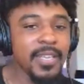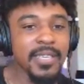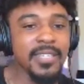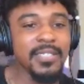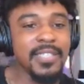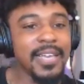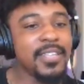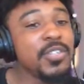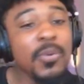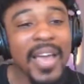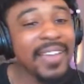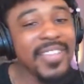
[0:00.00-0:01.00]
is that you
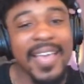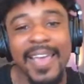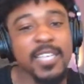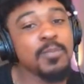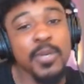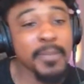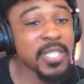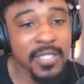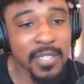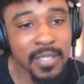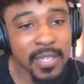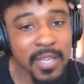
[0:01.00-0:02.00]
don't have to ask
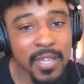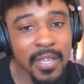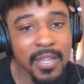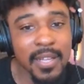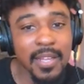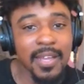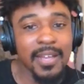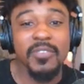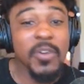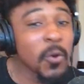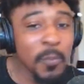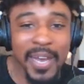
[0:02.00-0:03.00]
permission of
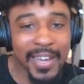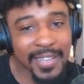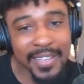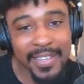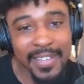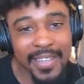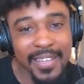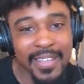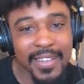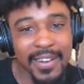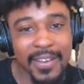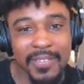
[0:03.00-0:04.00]
nobody.
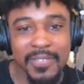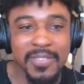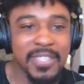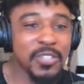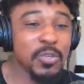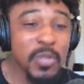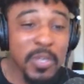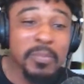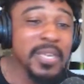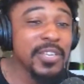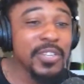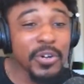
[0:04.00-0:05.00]
You
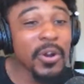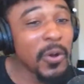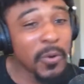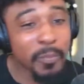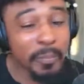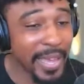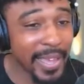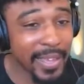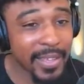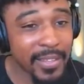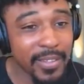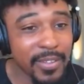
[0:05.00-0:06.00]
can be your own
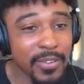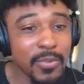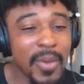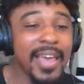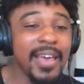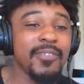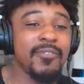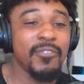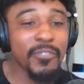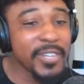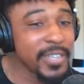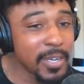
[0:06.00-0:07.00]
bank. You have
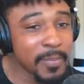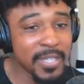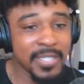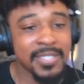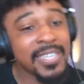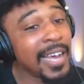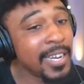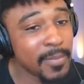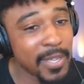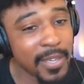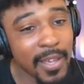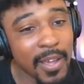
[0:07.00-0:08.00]
freedom and
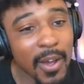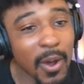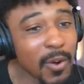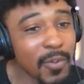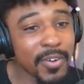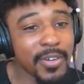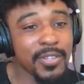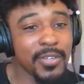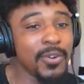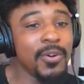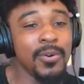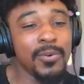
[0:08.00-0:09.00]
autonomy over
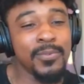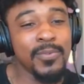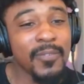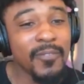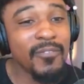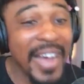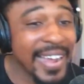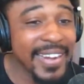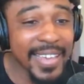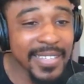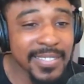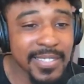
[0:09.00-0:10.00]
your own
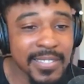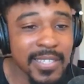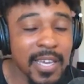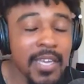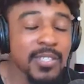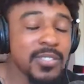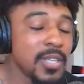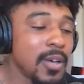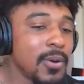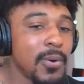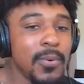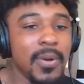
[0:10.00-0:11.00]
finances.
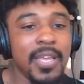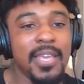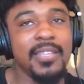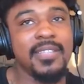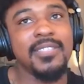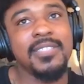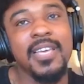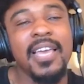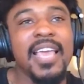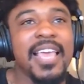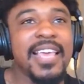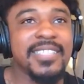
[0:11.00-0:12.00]
So it's